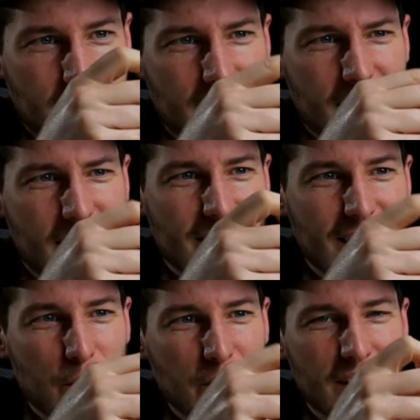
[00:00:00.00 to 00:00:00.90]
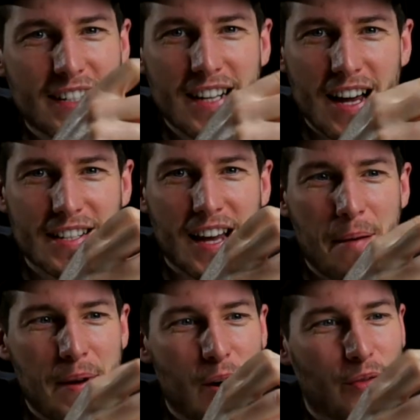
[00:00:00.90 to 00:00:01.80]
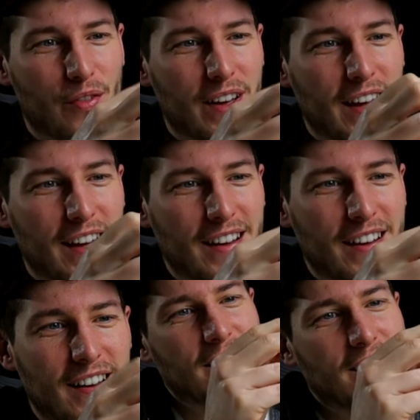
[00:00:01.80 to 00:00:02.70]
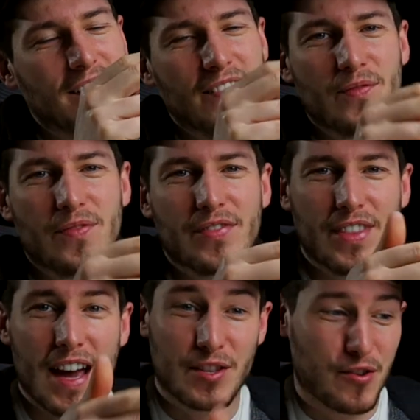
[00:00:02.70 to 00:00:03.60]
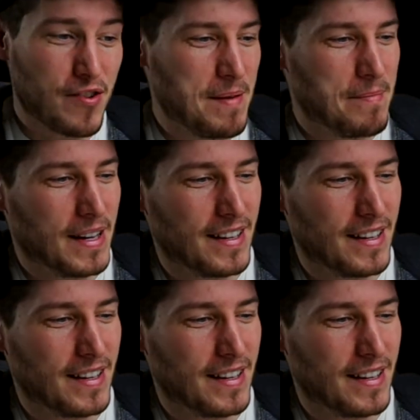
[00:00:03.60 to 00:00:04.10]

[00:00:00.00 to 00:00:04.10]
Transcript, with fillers: Yeah, there's loads of dust coming off of it. That's grim.